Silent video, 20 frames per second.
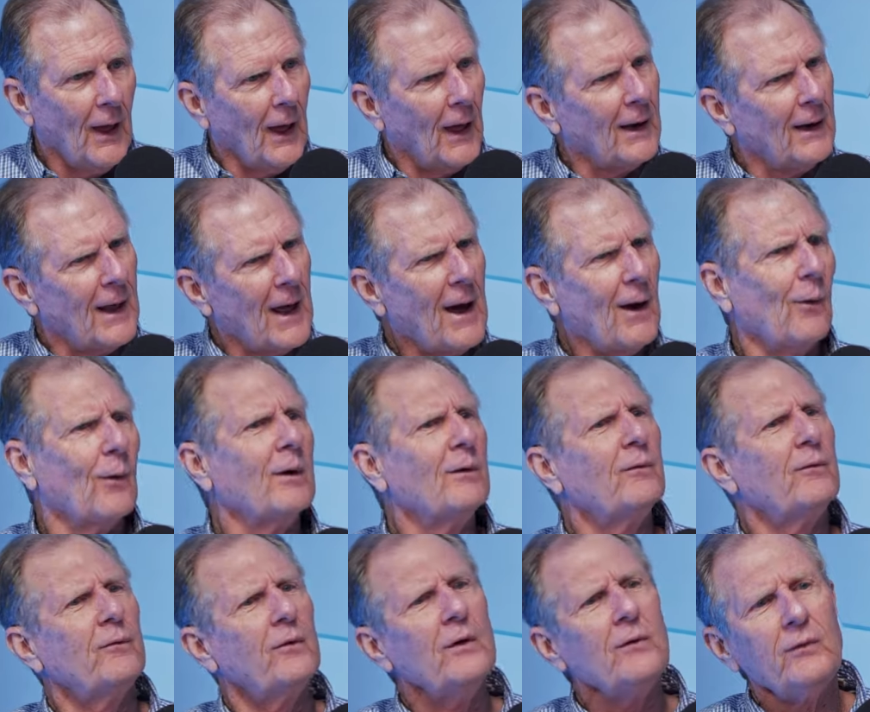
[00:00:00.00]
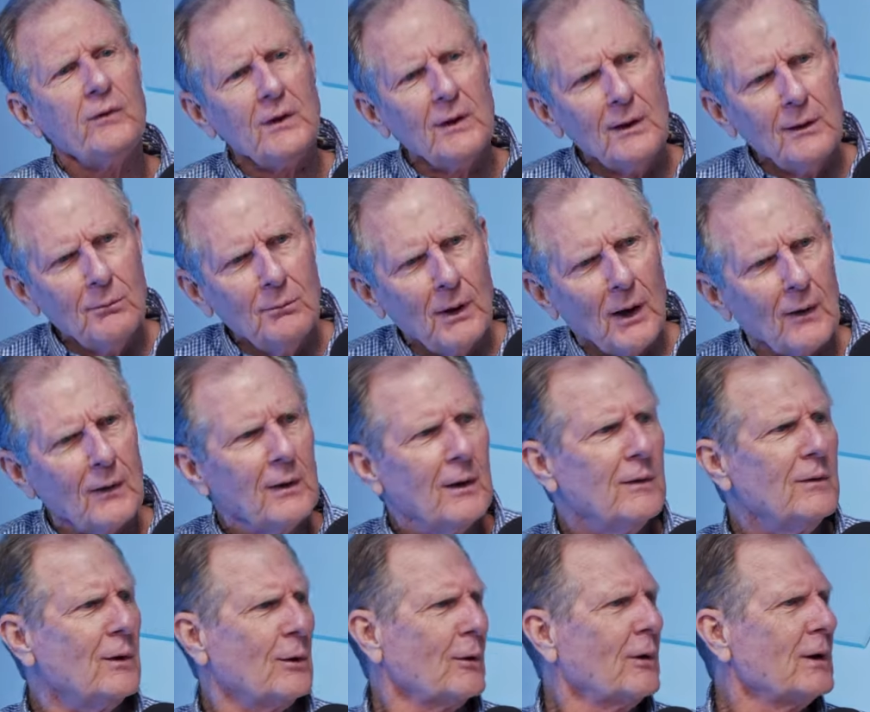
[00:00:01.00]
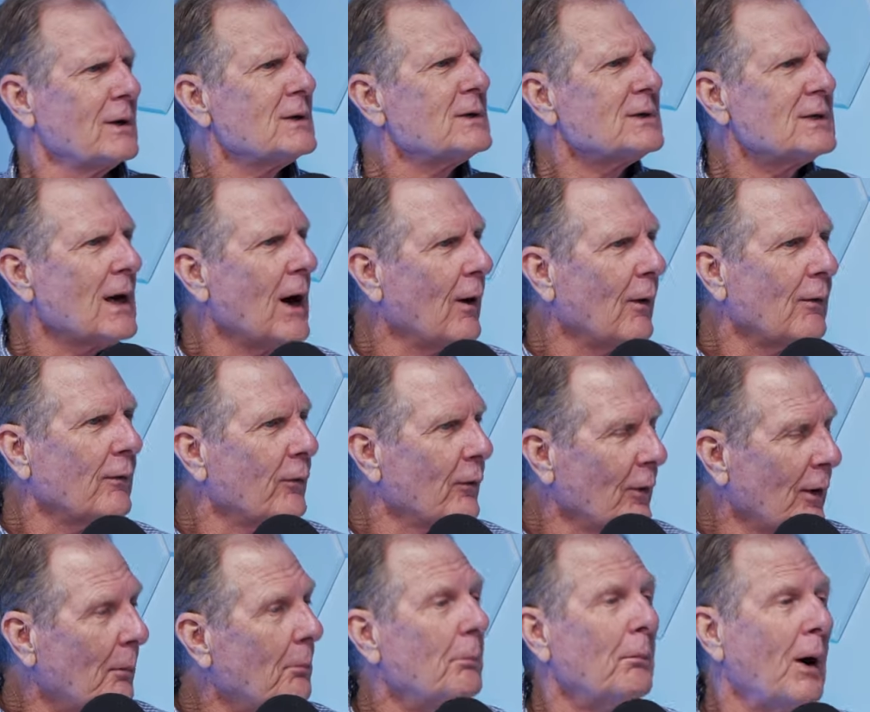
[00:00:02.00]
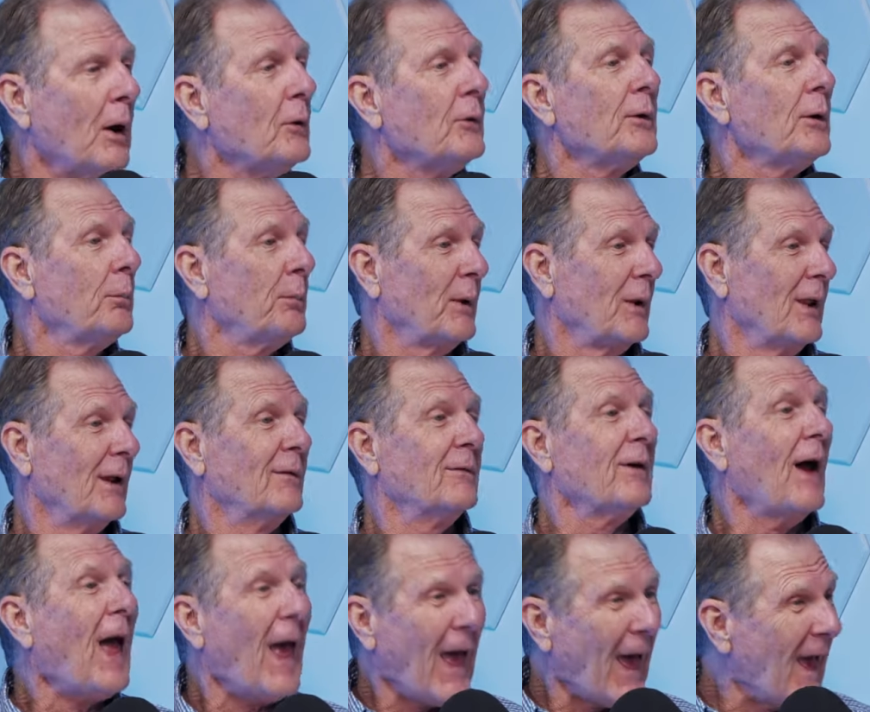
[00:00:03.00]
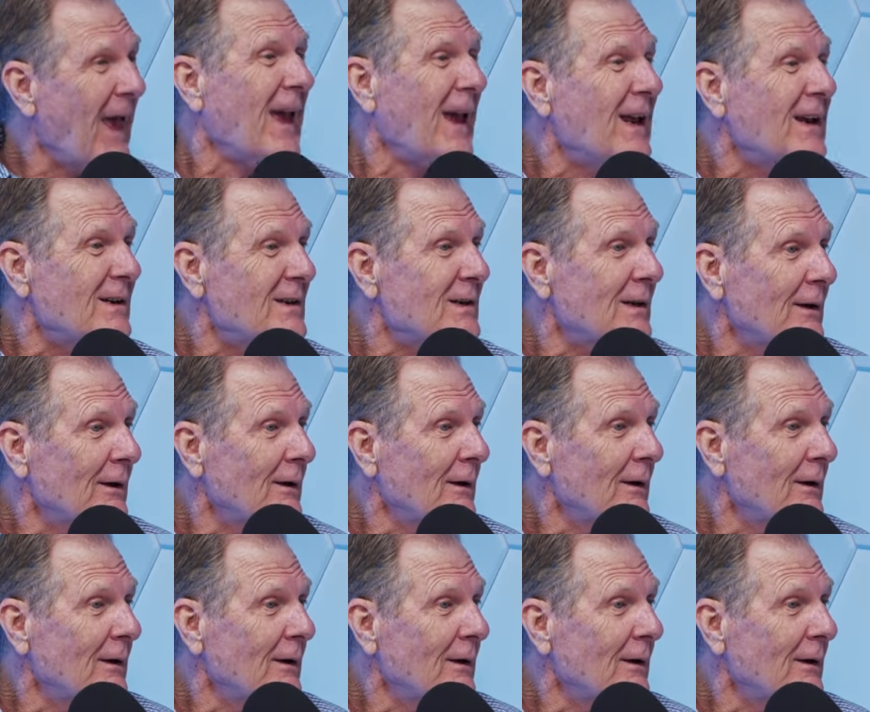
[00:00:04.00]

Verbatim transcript: And now at $15 million, they're going to sell for a multiple of 8.